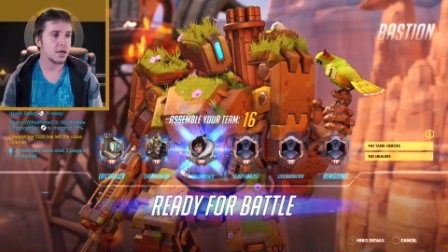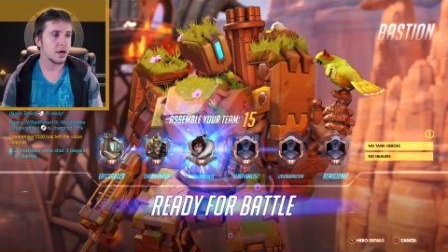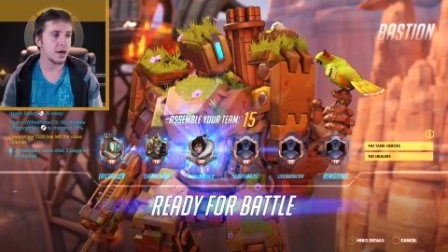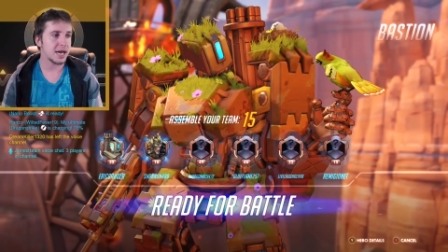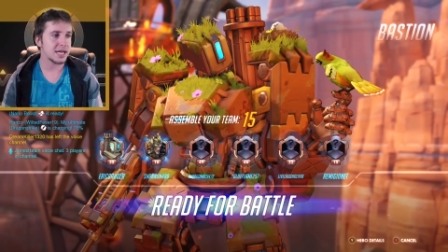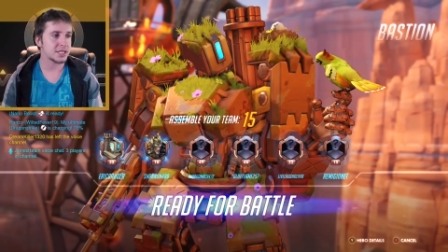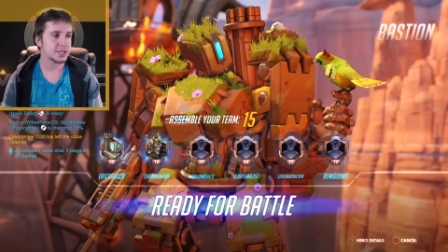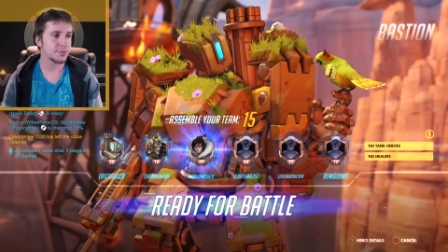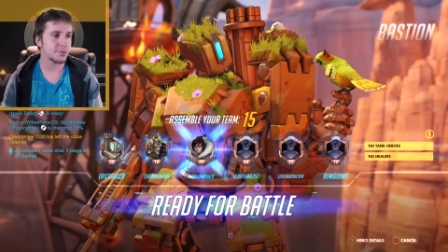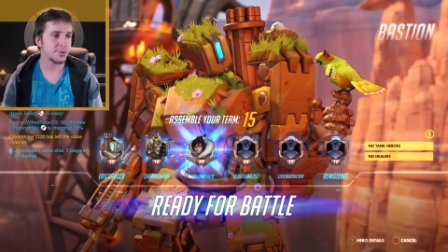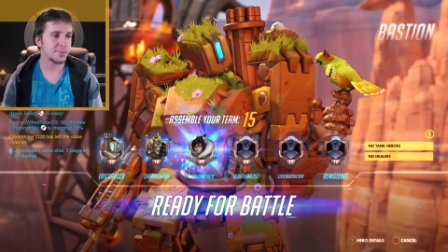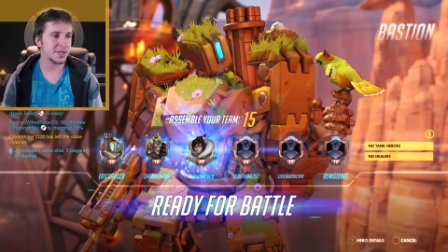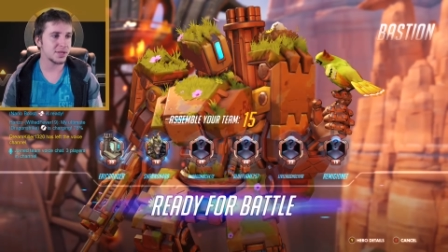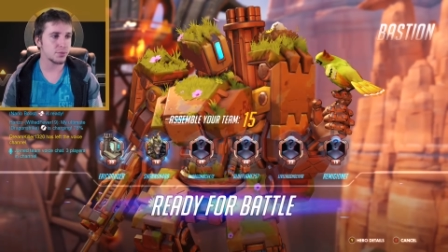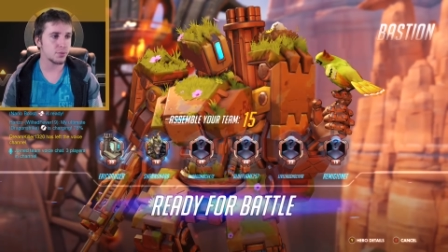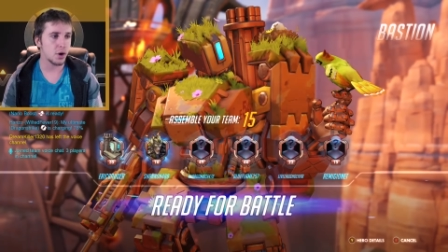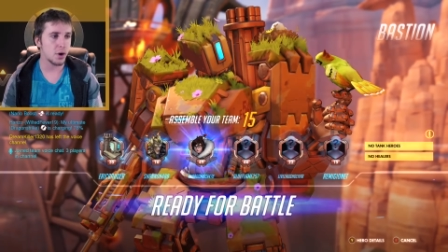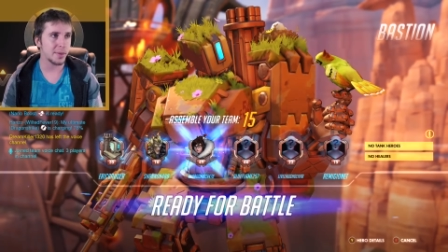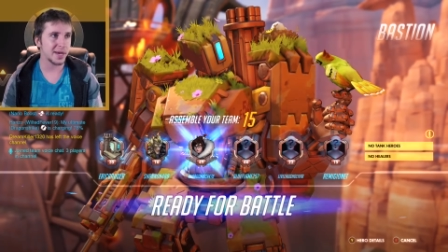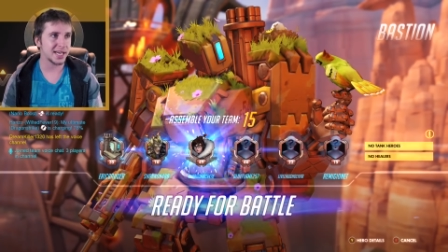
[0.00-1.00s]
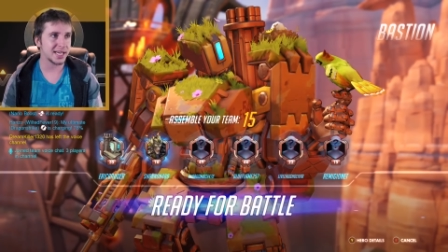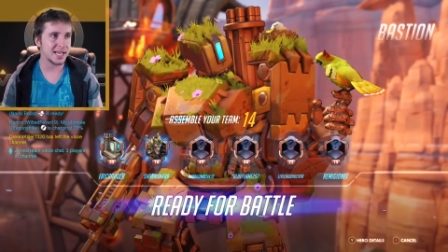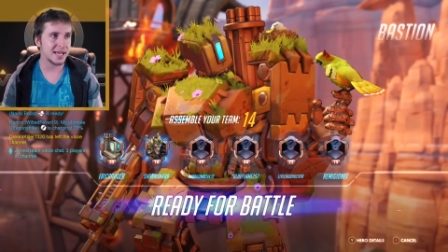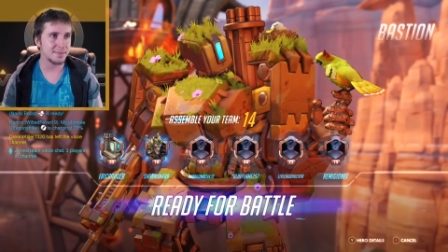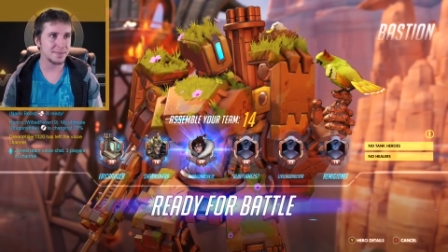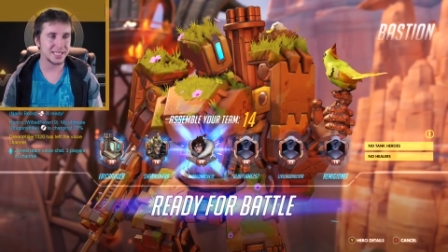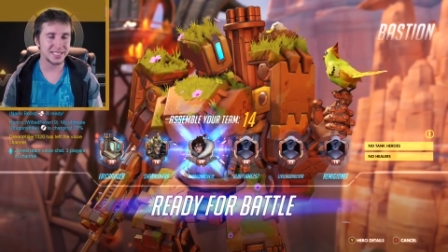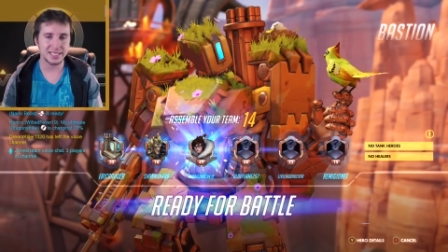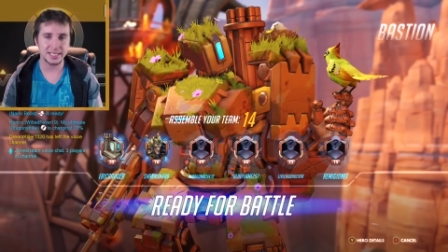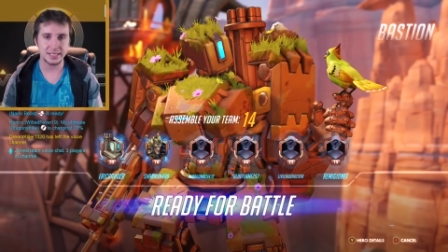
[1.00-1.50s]
Alright, so I'm going to be the robot
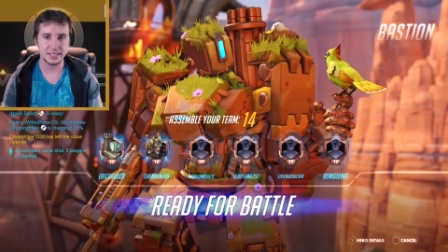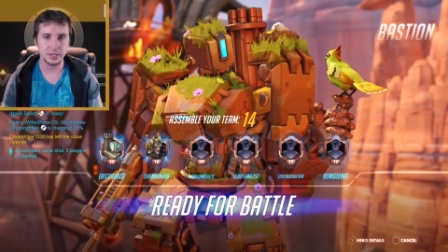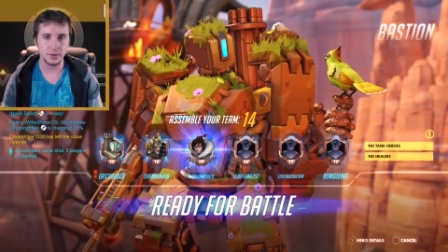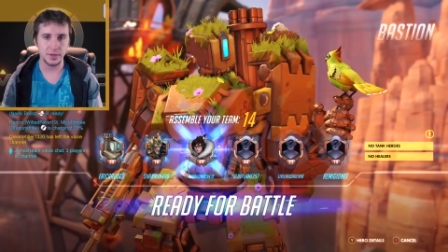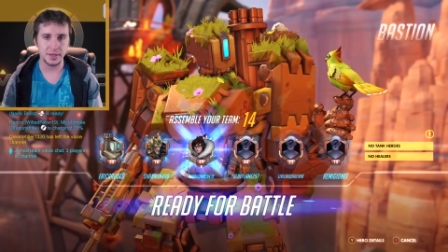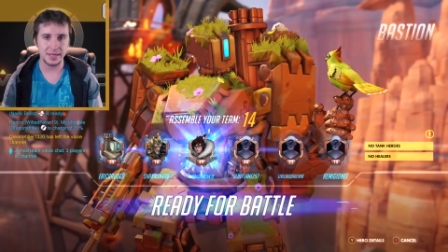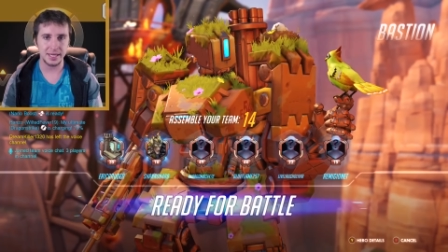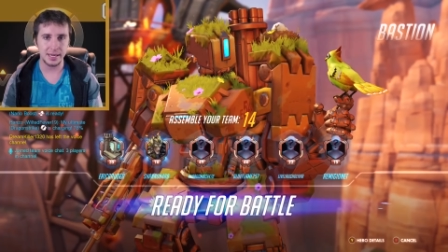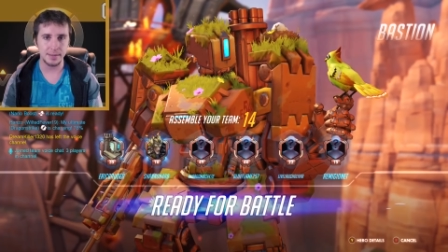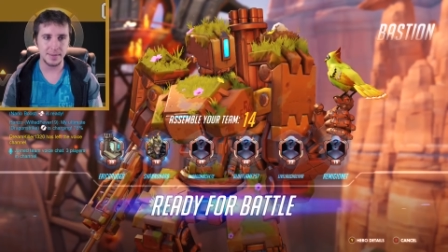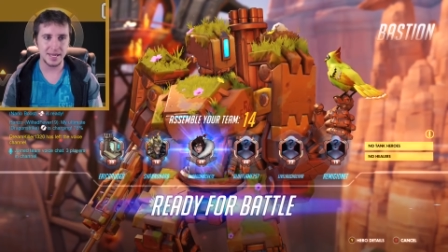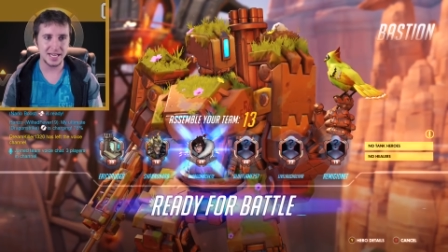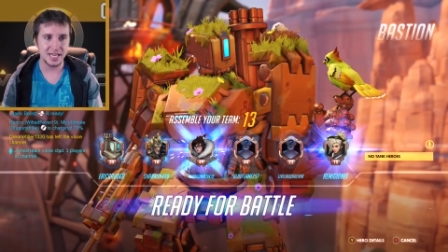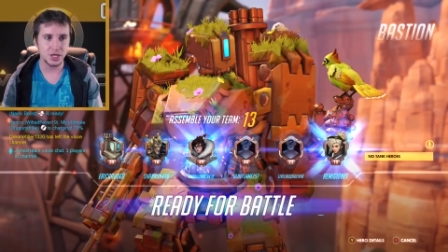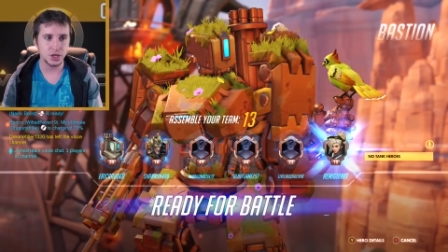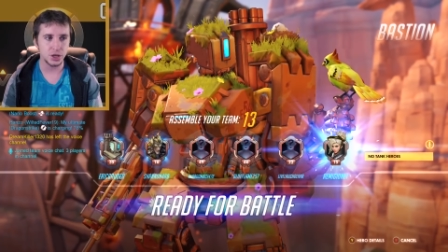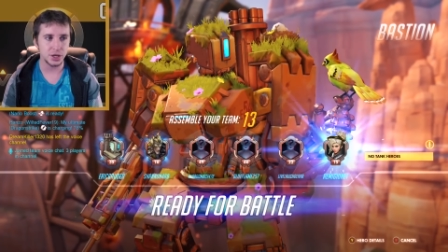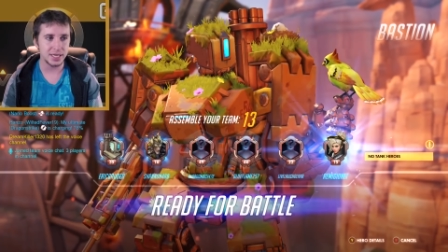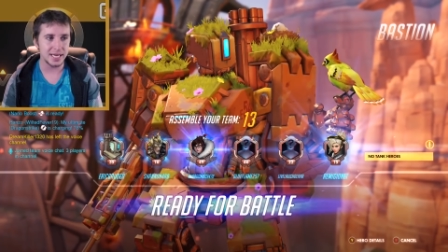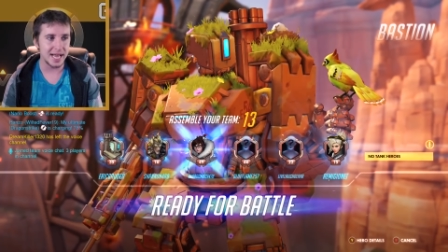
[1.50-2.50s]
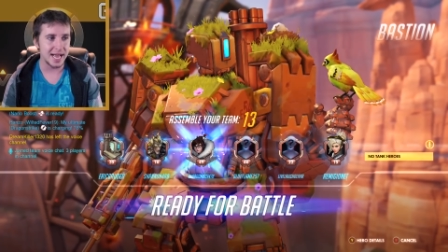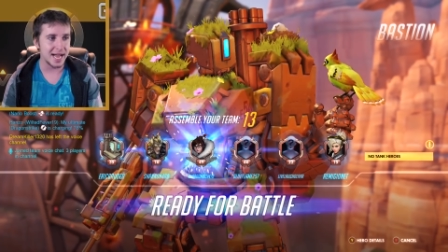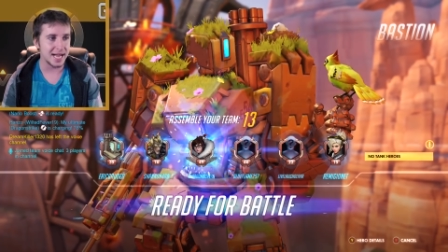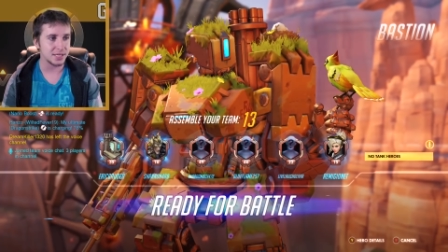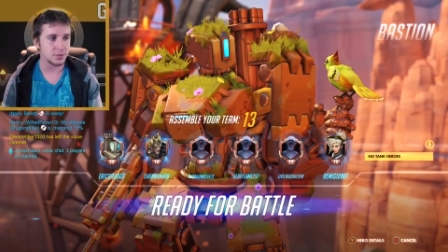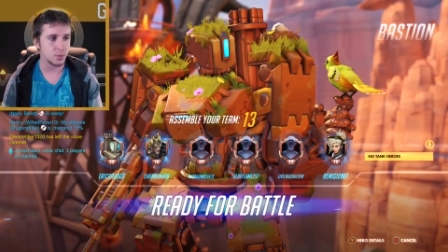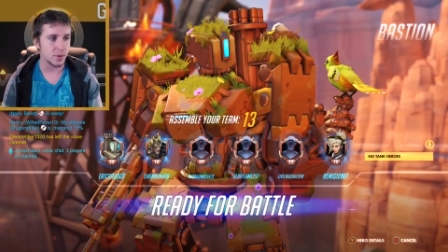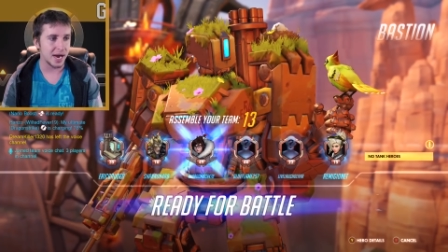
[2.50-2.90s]
again because that's the only thing I'm any good at.